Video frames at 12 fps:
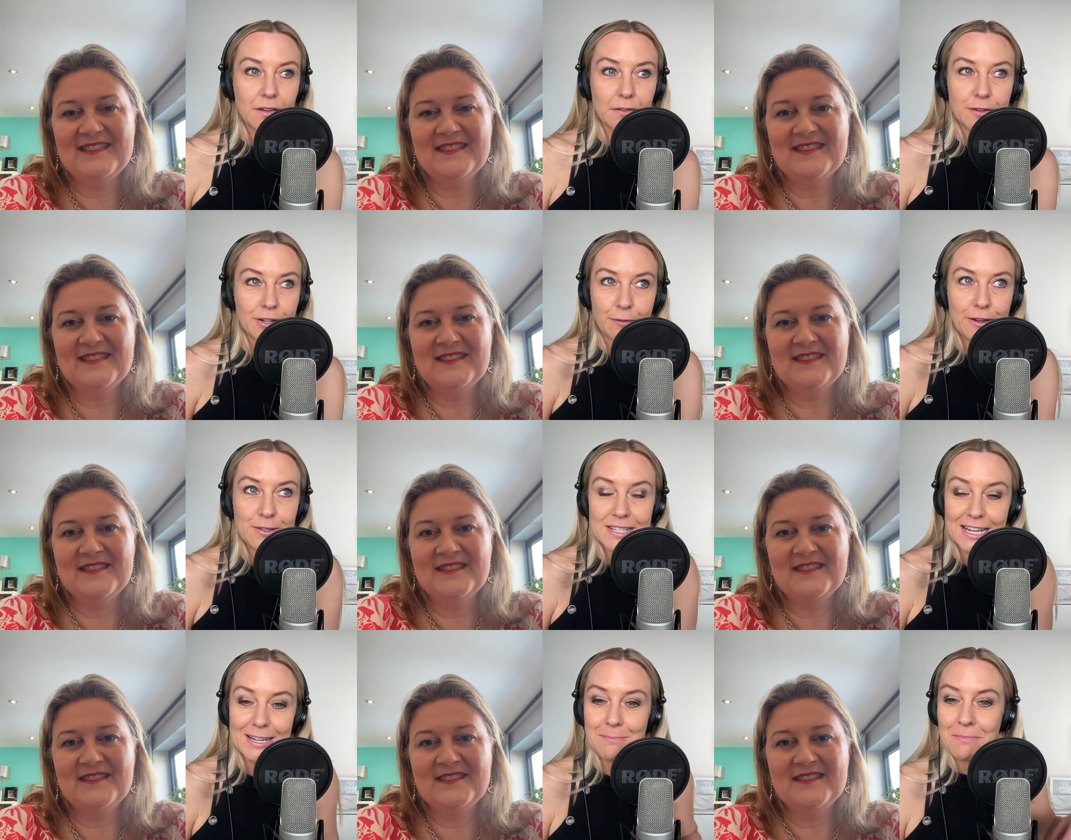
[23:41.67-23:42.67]
Speaker 1: just feels
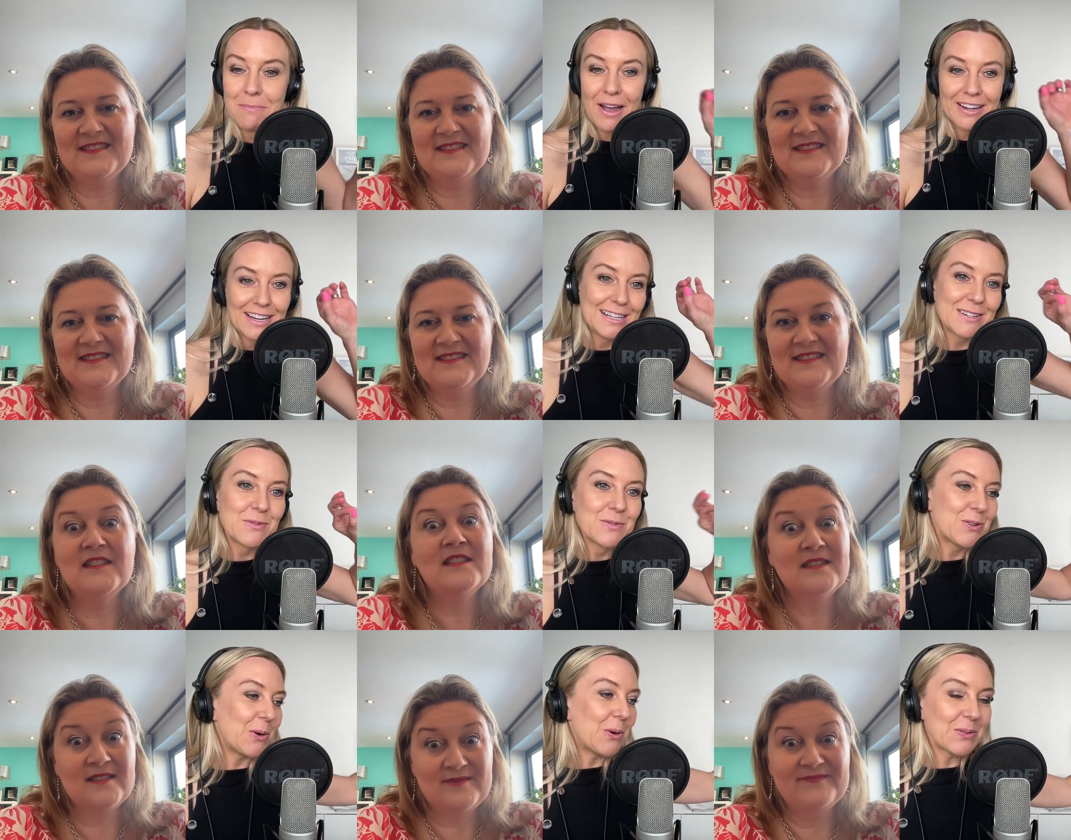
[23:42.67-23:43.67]
like a minor little
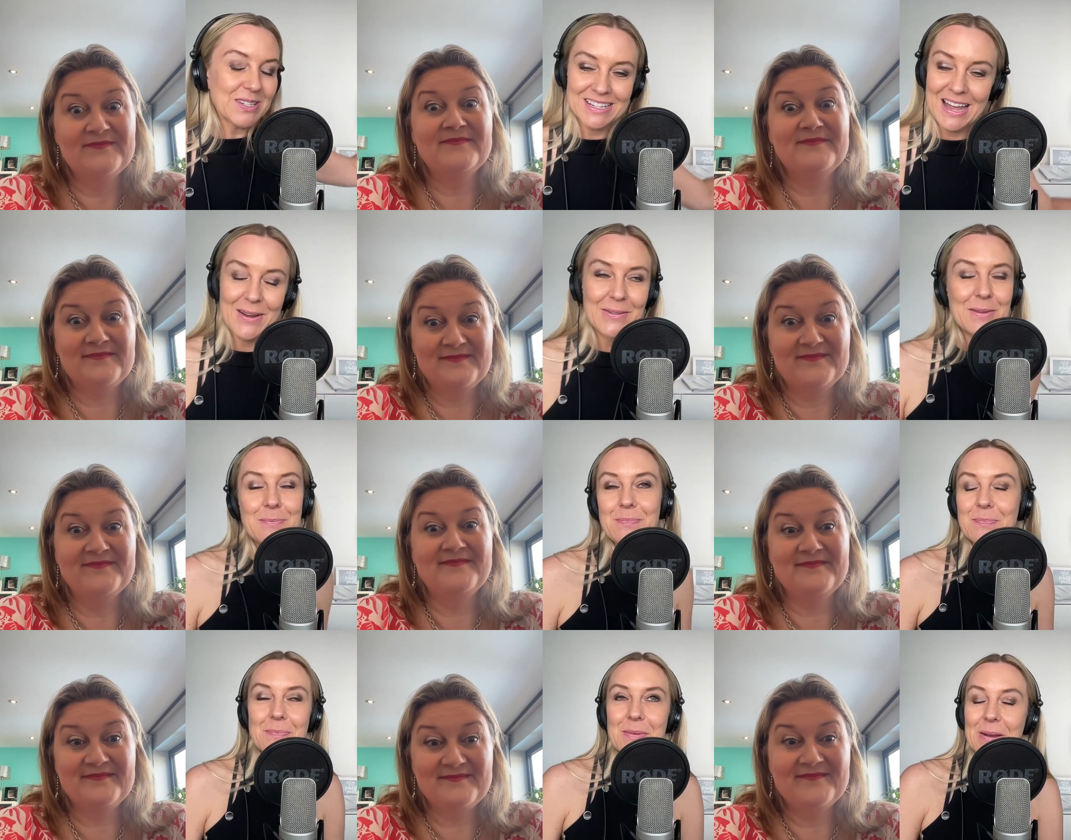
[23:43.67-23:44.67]
dot now. And,
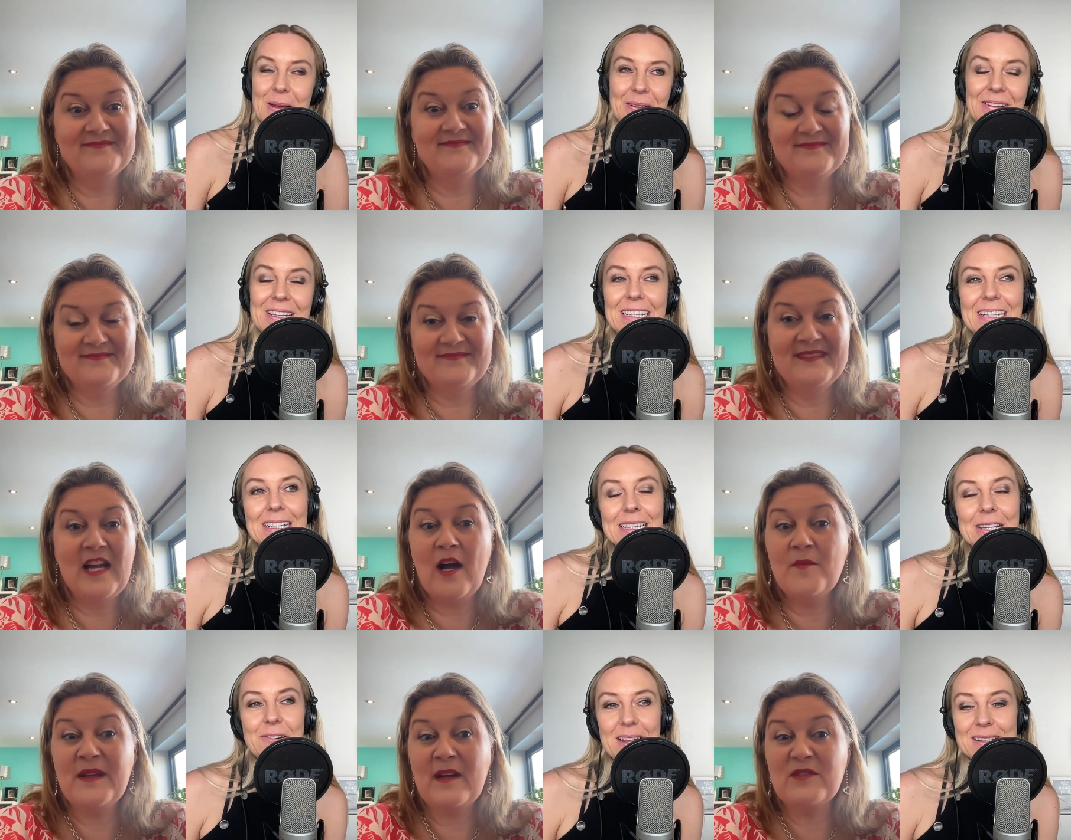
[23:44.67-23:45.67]
you know,
Speaker 2: yeah, I
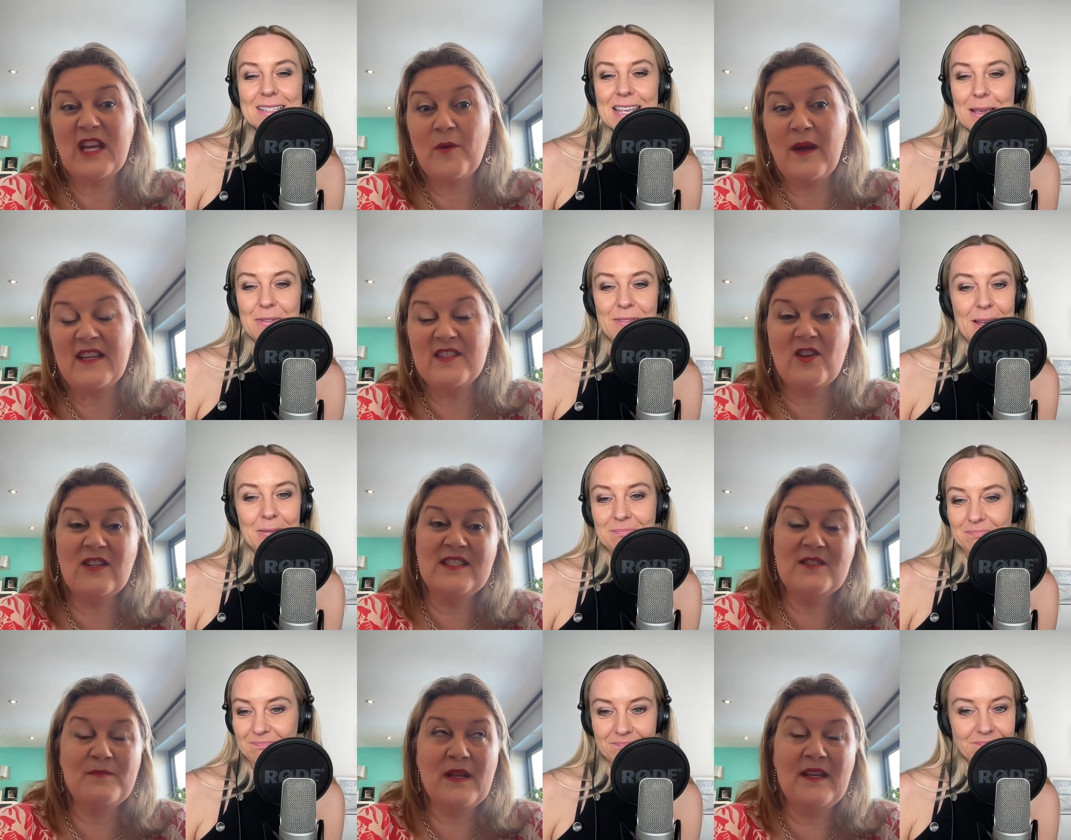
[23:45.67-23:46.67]
haven't been able to go away because Holly's
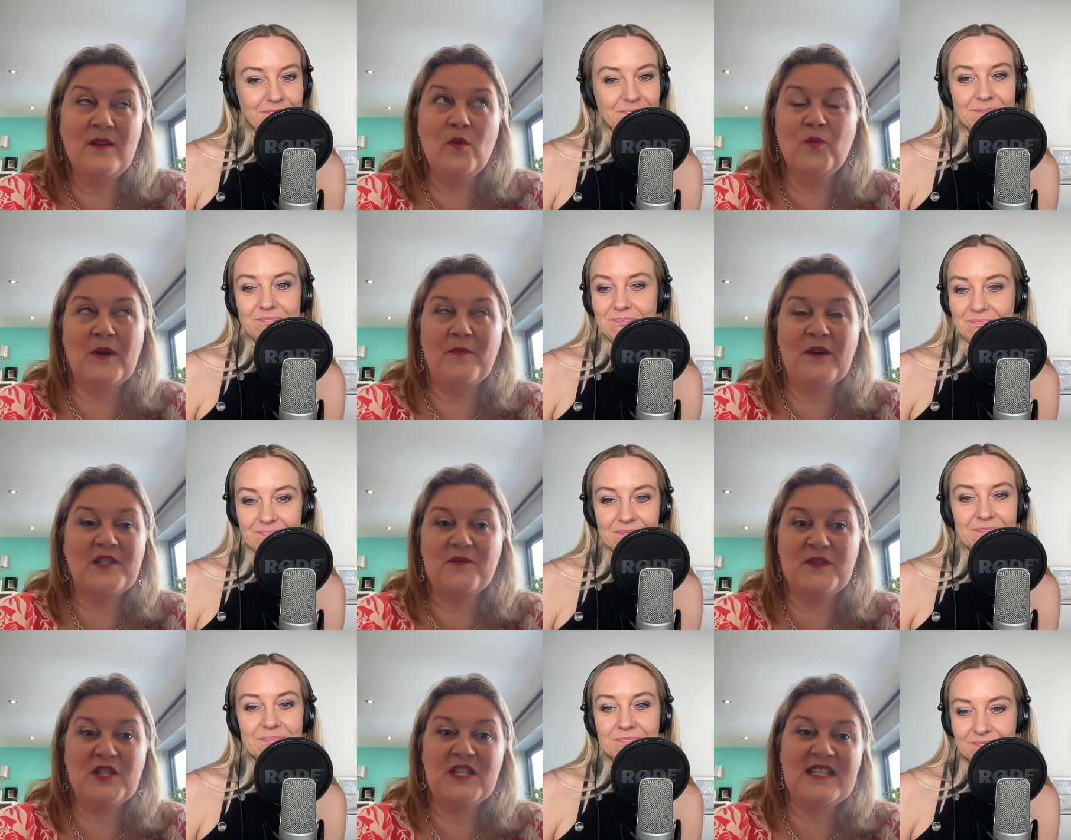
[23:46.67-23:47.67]
in all preparation
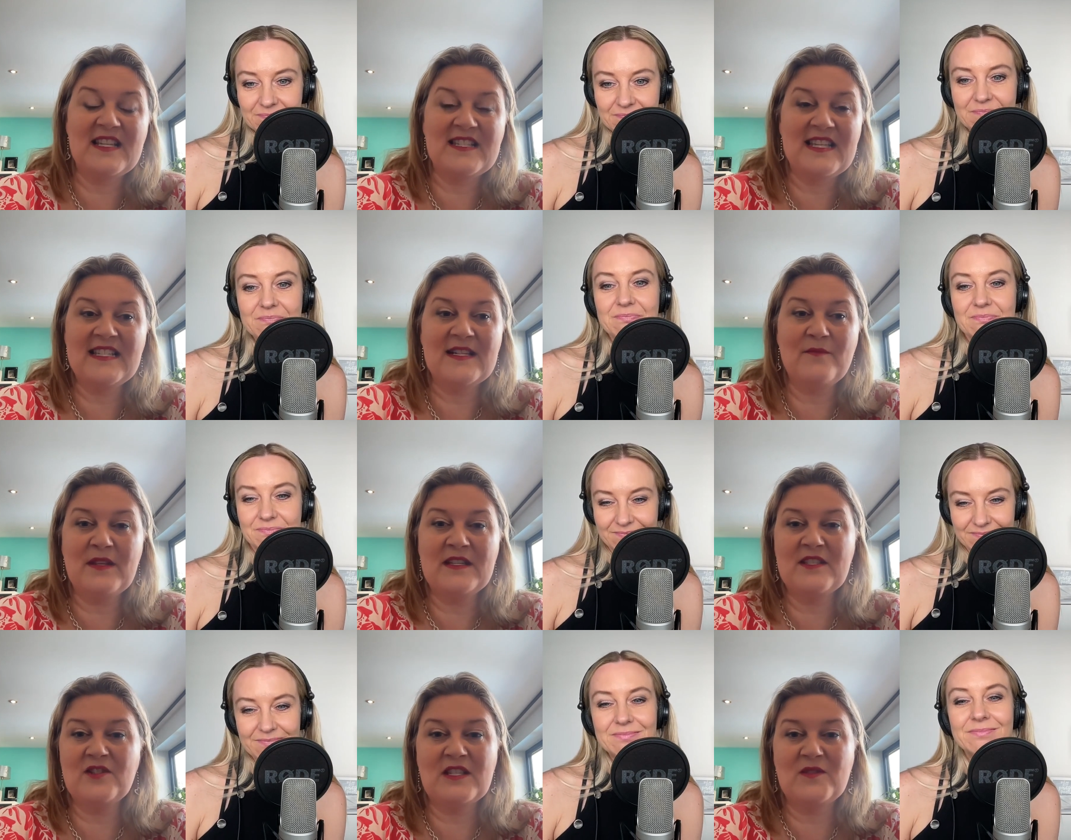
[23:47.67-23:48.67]
for GCSEs and everything,
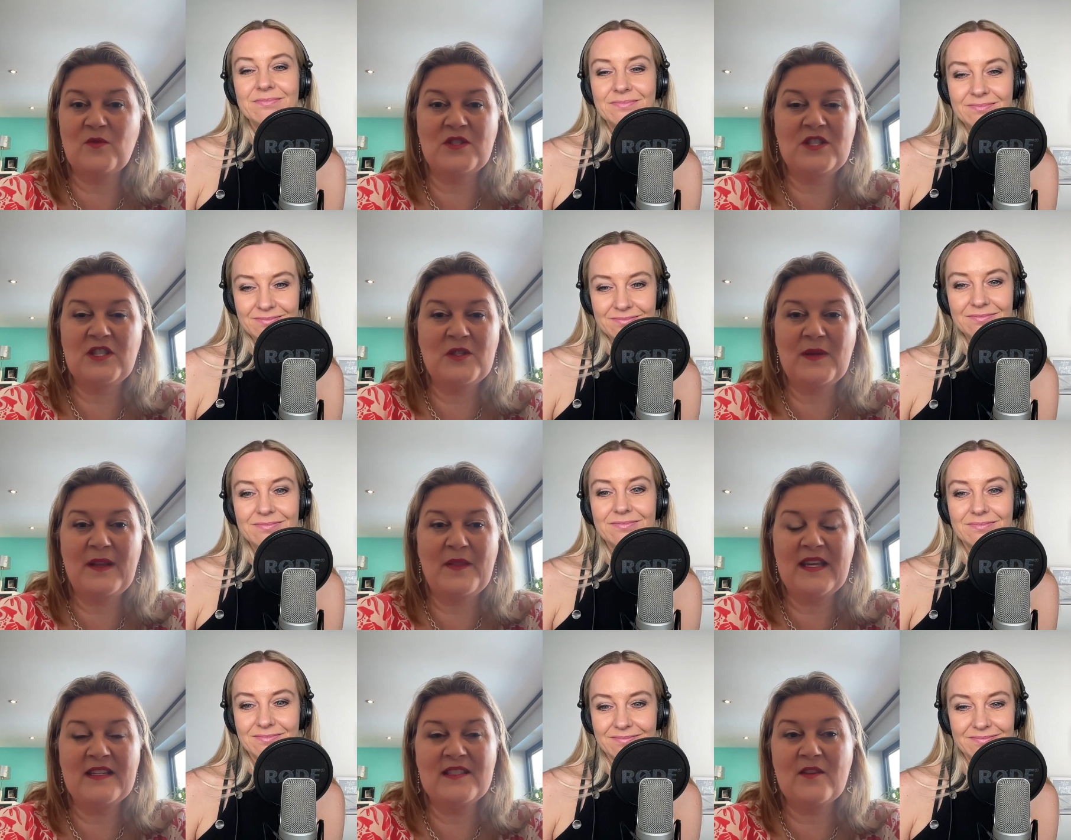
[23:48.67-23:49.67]
so she hasn't mm. wanted to do mm.
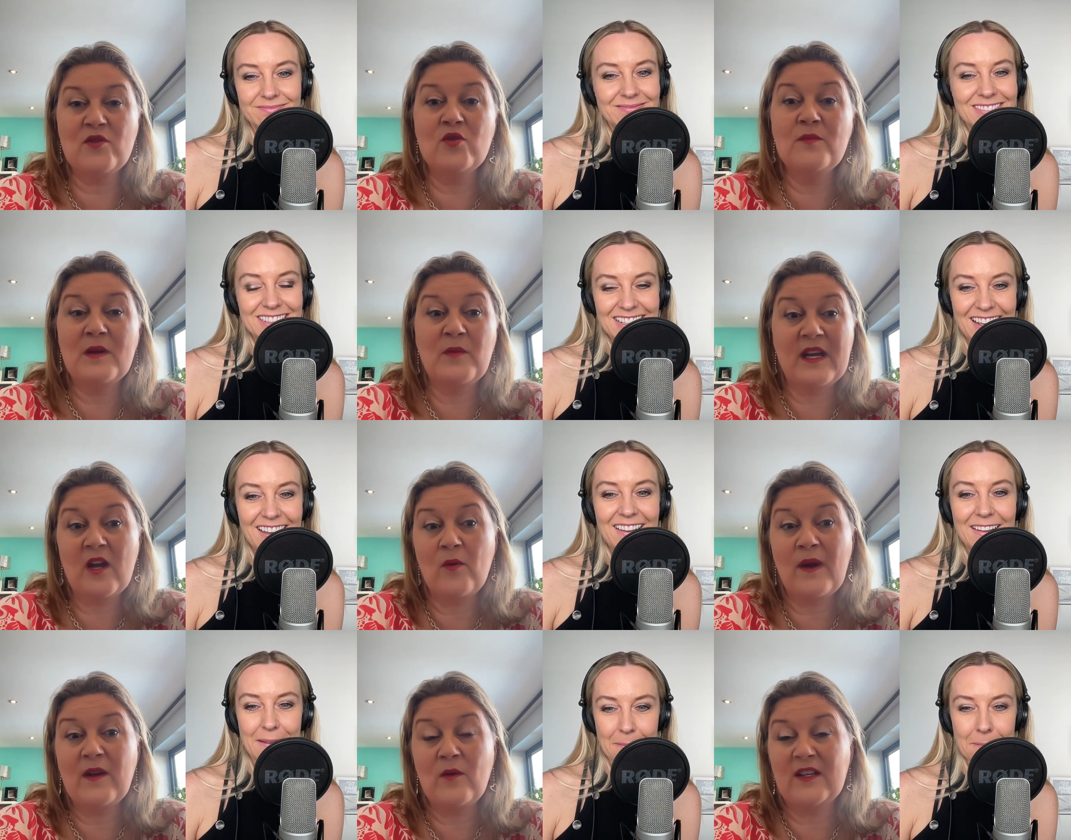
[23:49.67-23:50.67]
anything. So normally we go
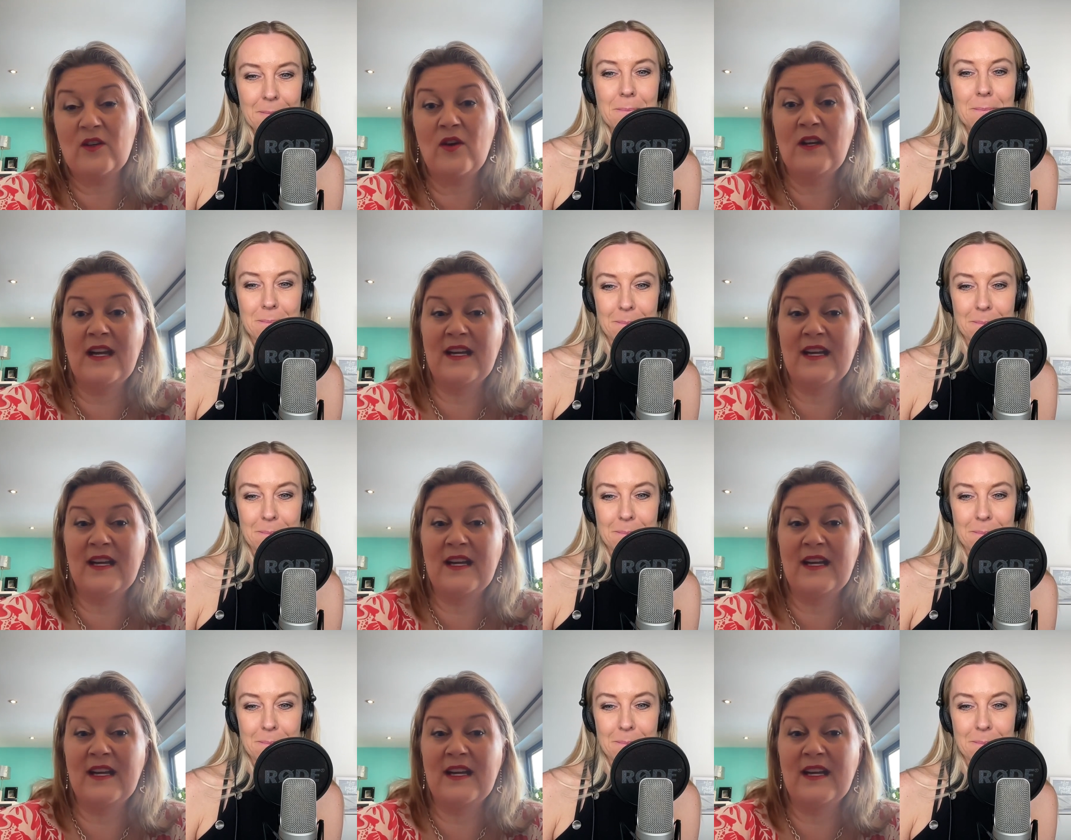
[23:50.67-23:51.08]
away quite a lot, like